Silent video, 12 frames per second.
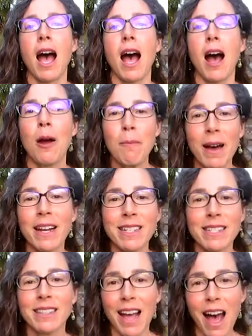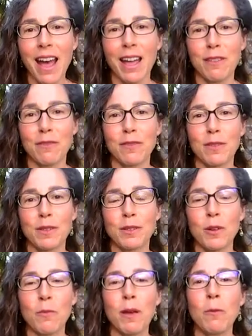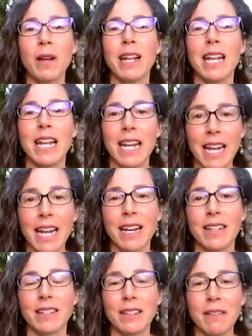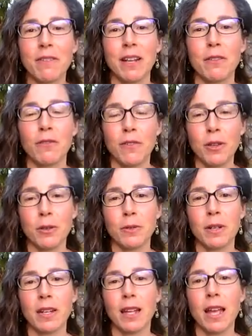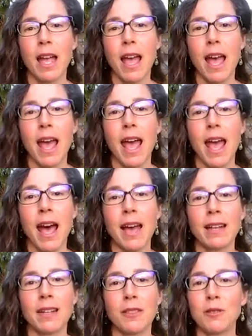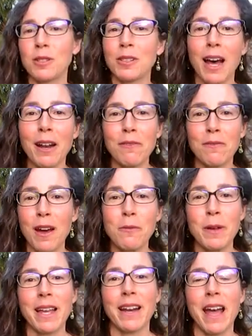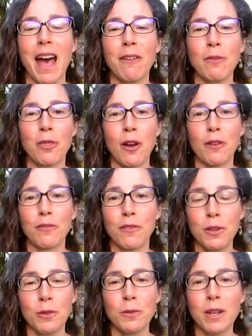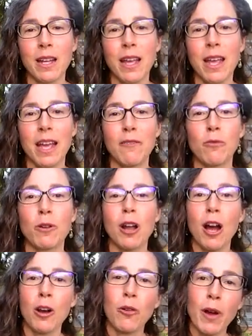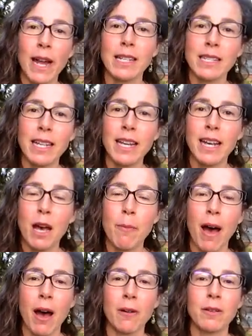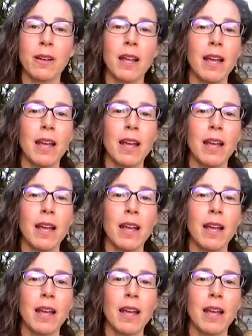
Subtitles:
our body's alive. So we want to eat living food. And there's a lot of fun we can have with our food if we're not crazy about